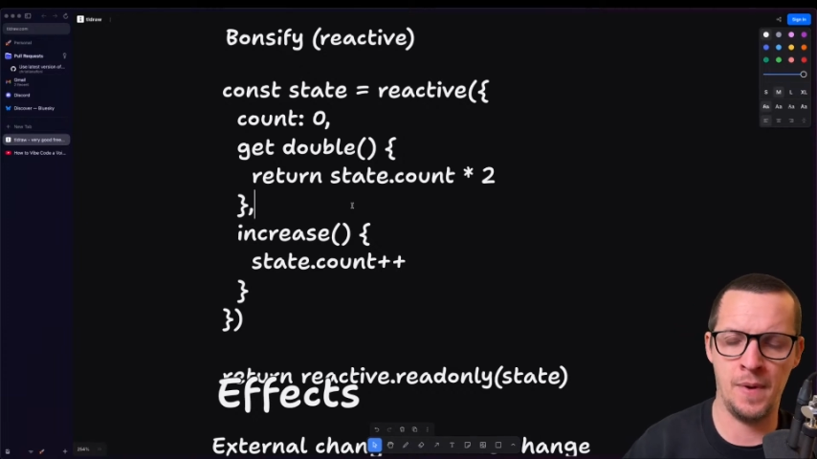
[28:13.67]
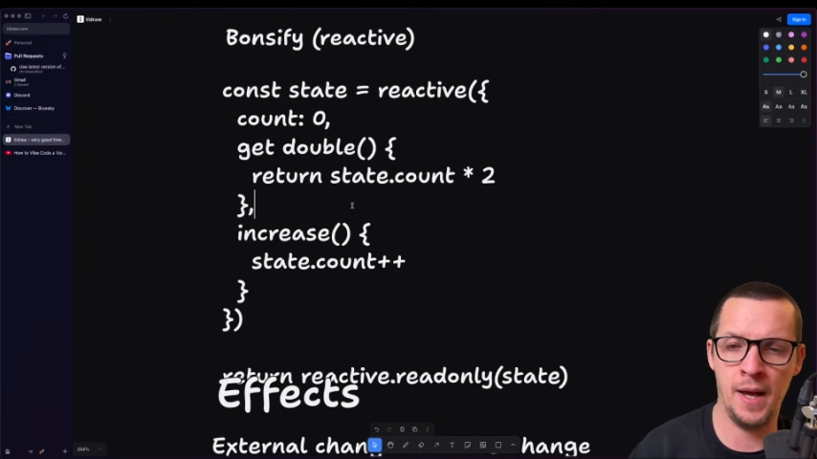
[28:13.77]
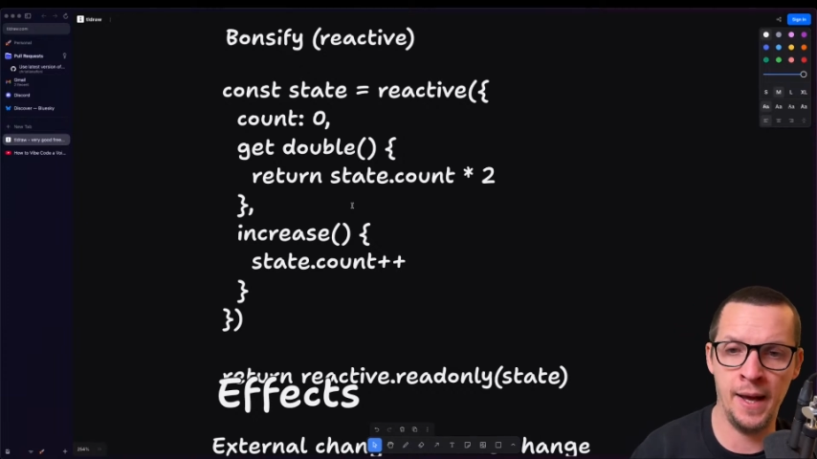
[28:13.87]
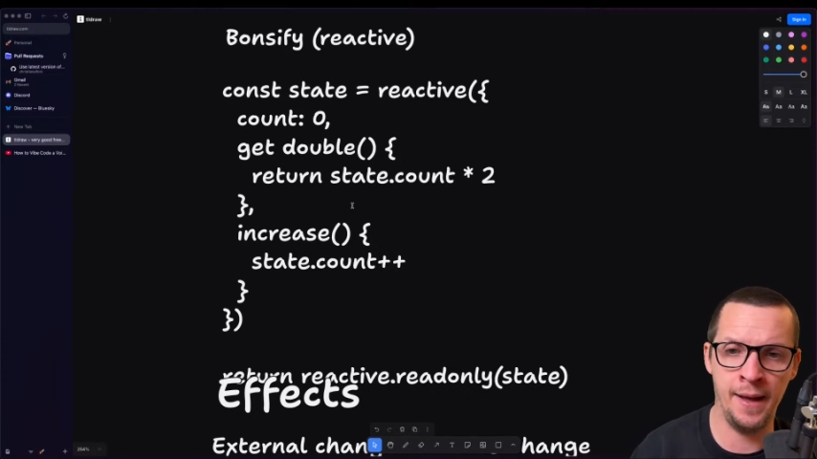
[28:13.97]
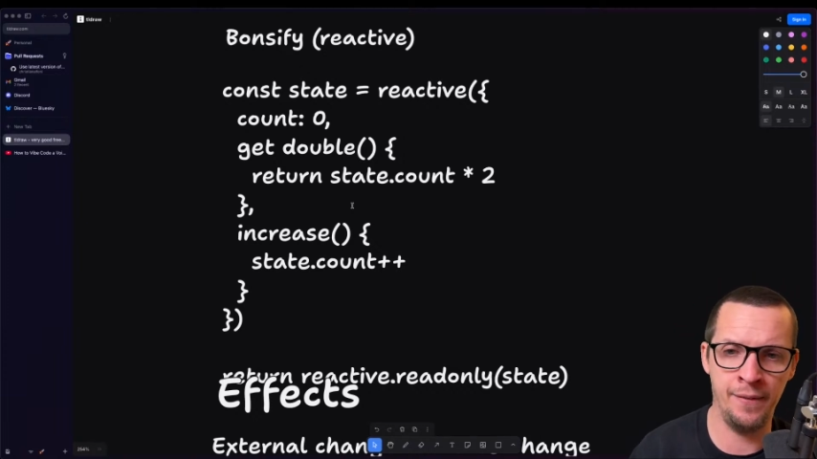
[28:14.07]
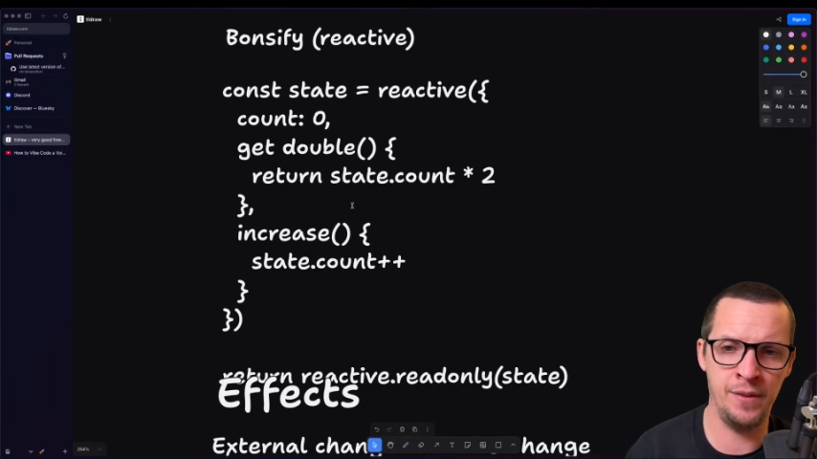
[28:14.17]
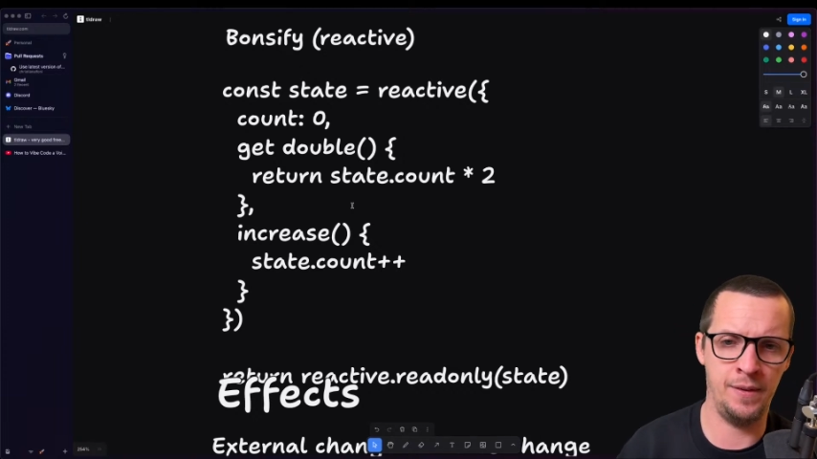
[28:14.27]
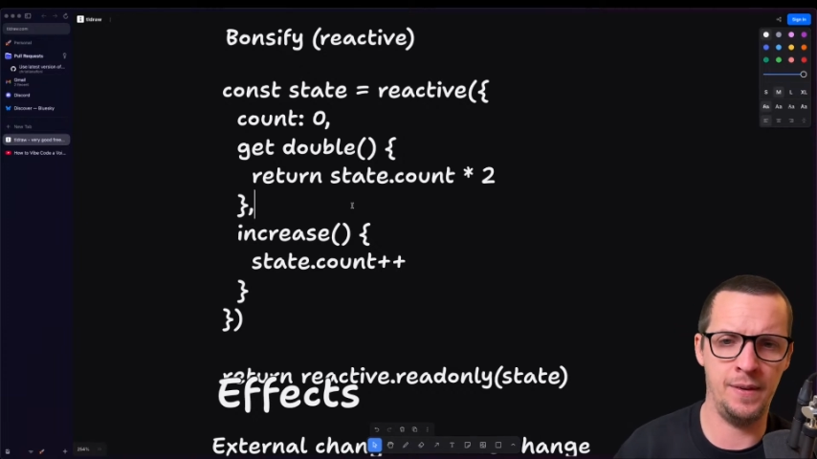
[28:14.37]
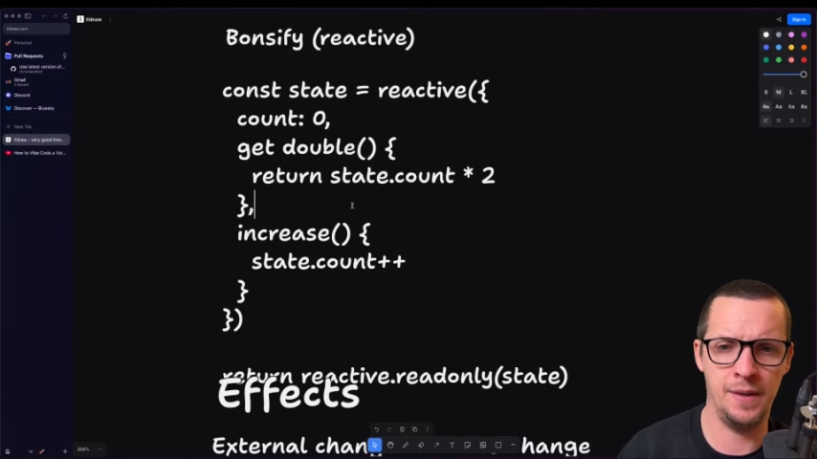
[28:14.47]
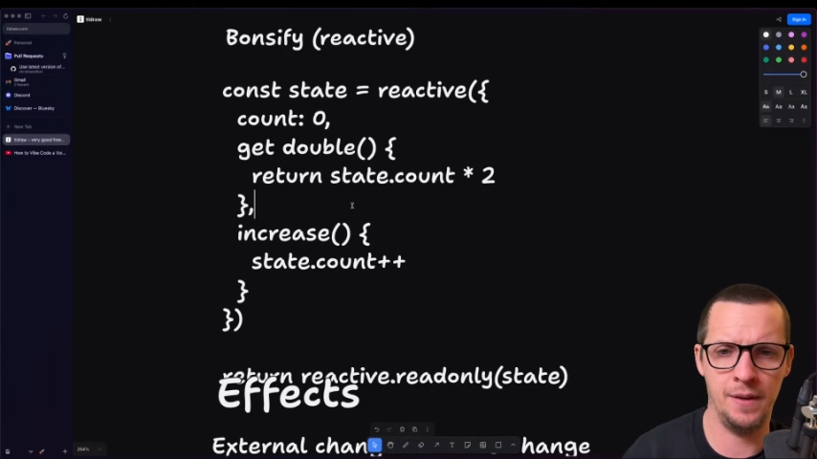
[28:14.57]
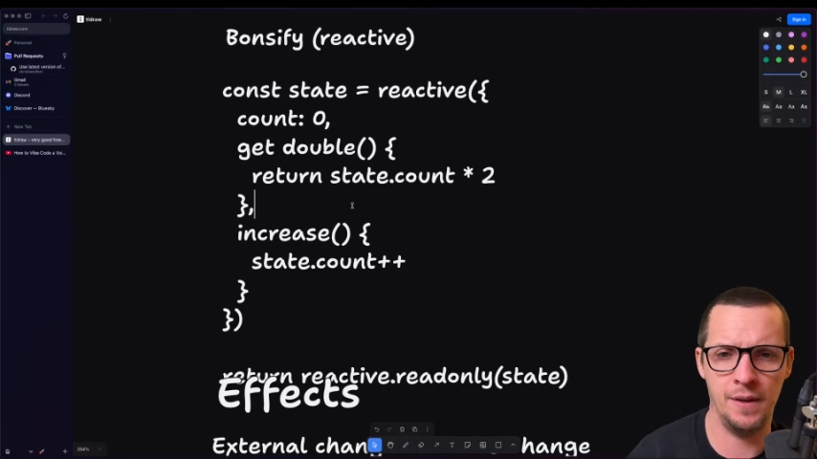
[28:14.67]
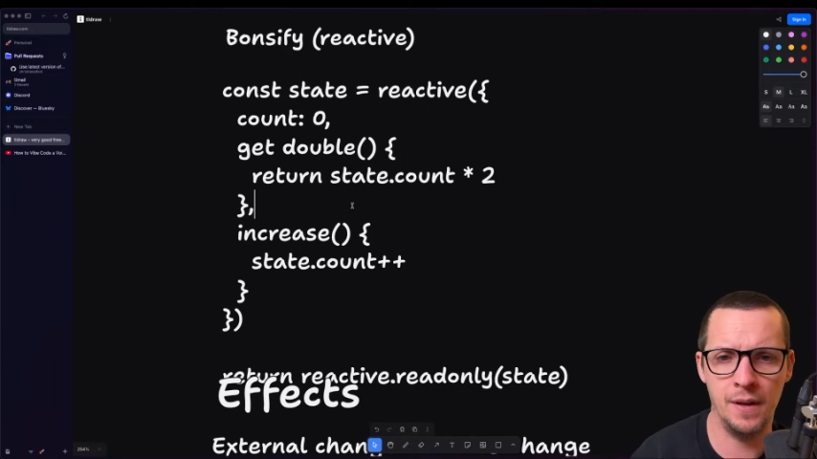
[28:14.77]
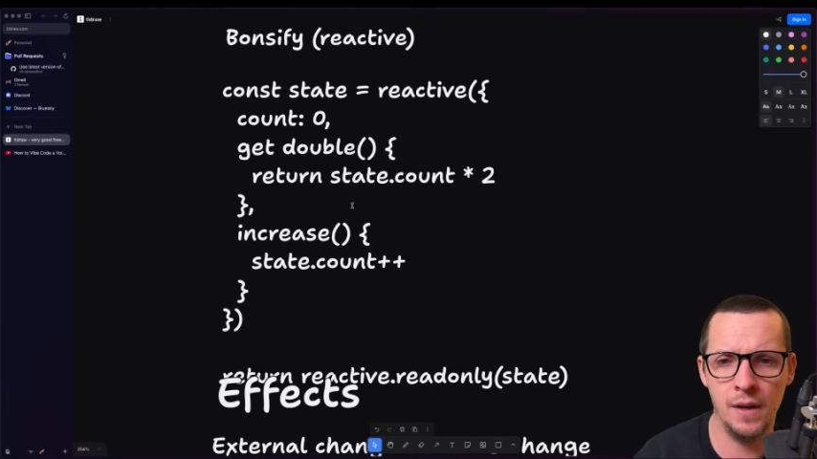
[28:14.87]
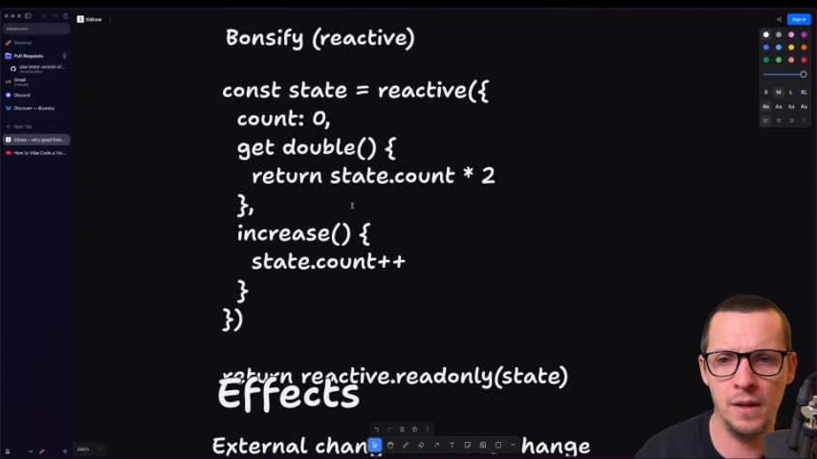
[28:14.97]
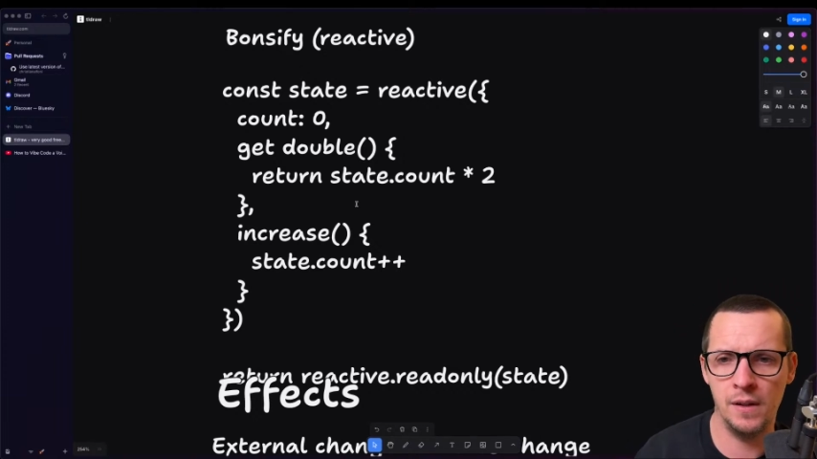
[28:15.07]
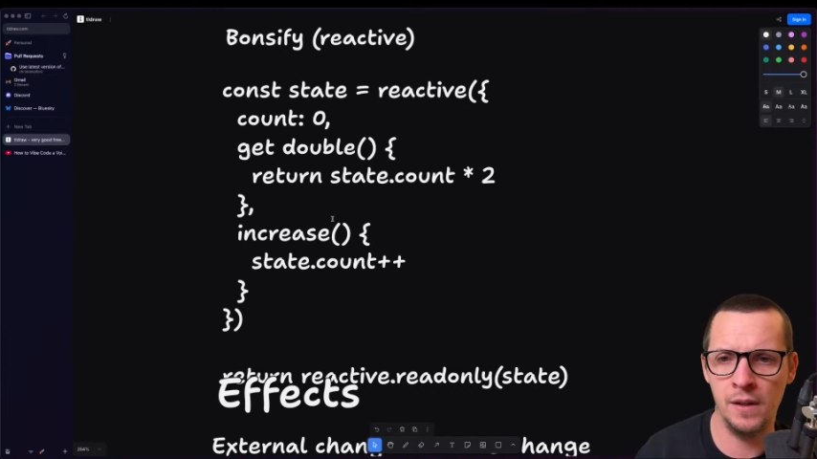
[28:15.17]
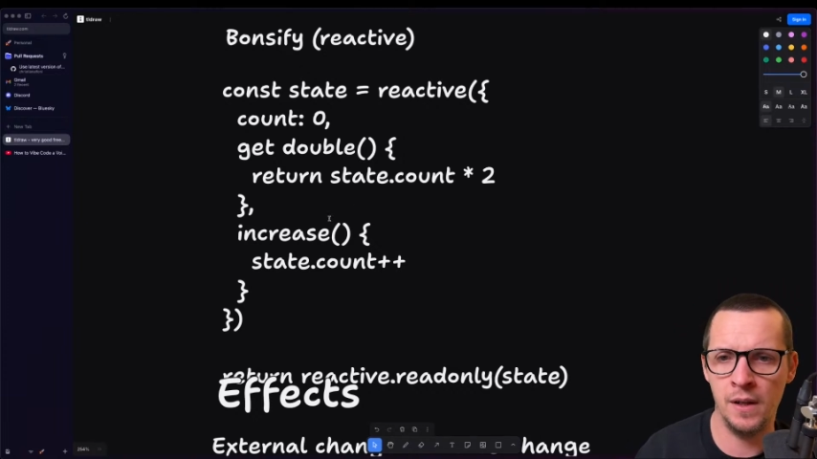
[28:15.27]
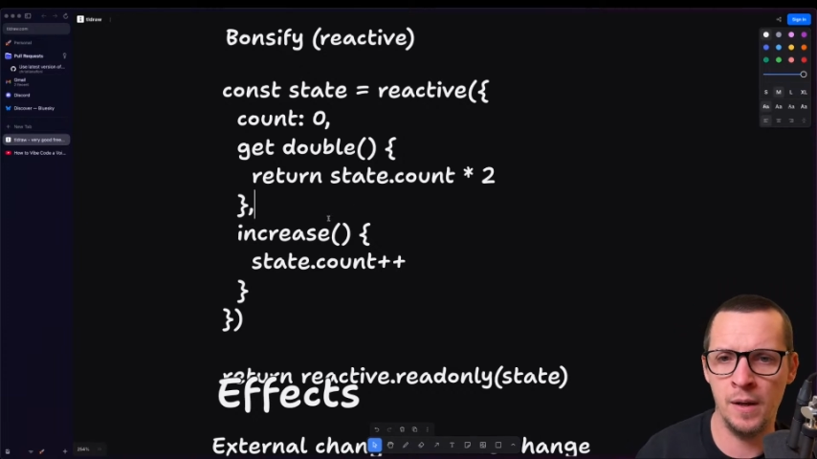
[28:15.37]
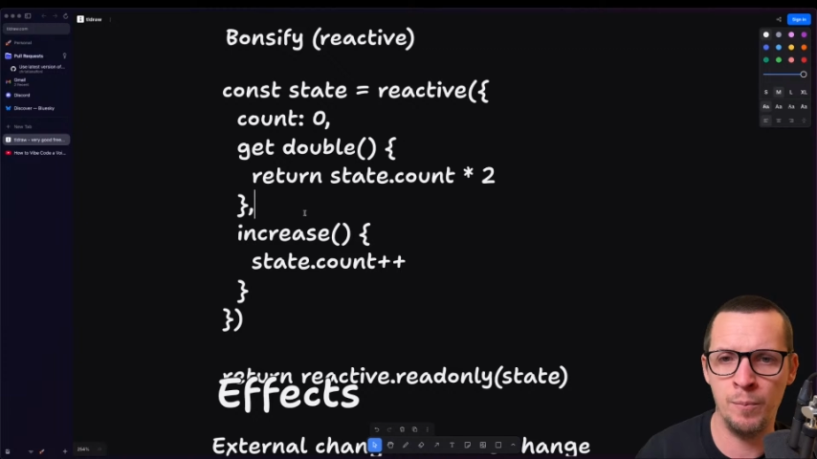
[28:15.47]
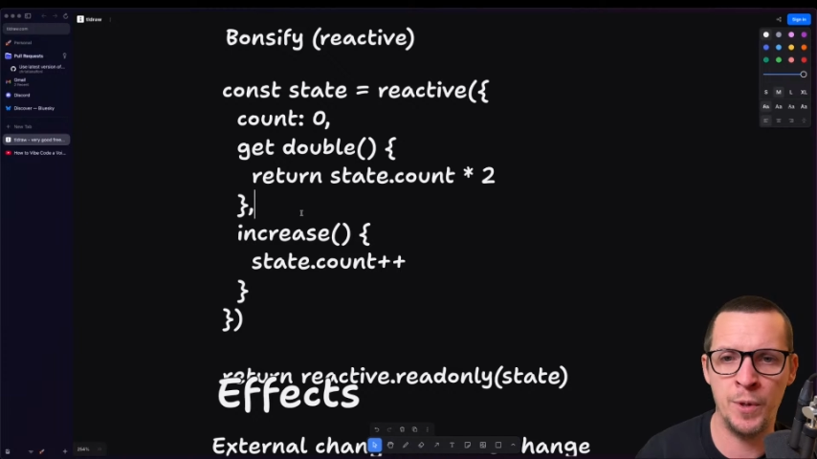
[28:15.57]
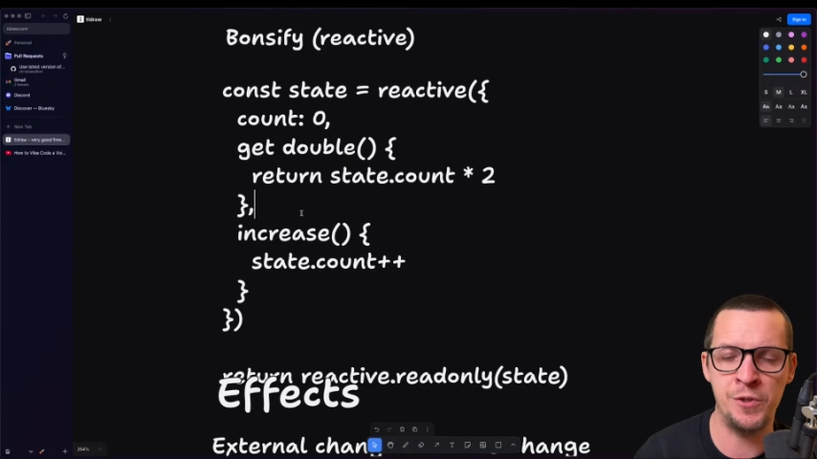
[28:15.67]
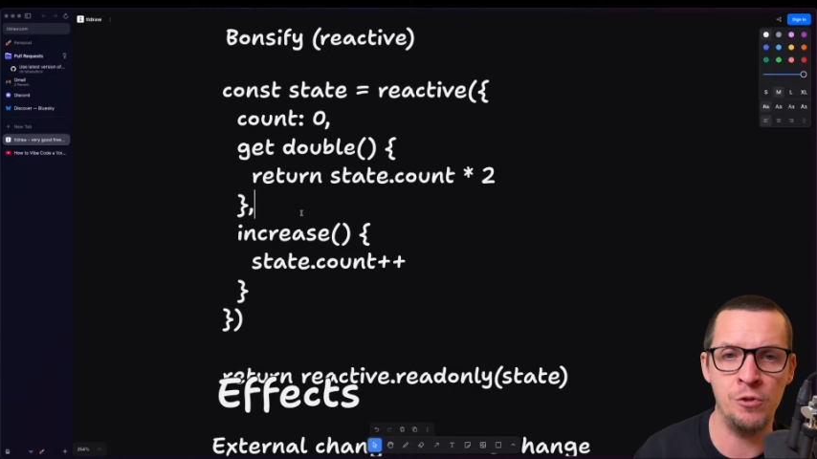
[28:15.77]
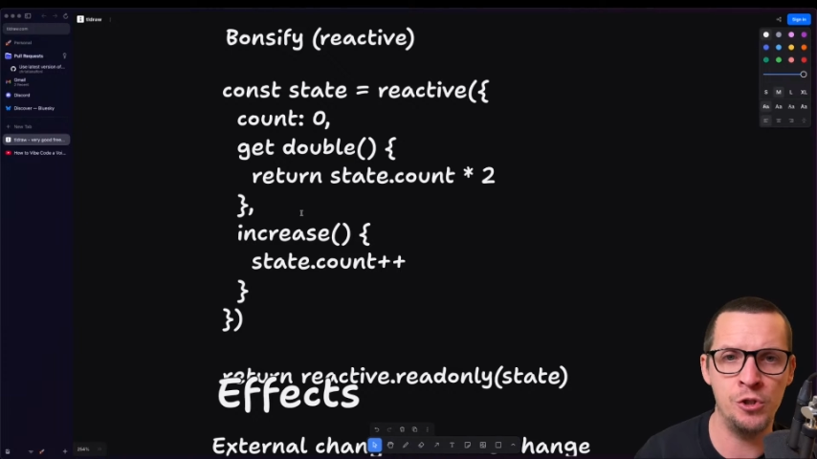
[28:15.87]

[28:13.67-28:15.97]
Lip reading: And but you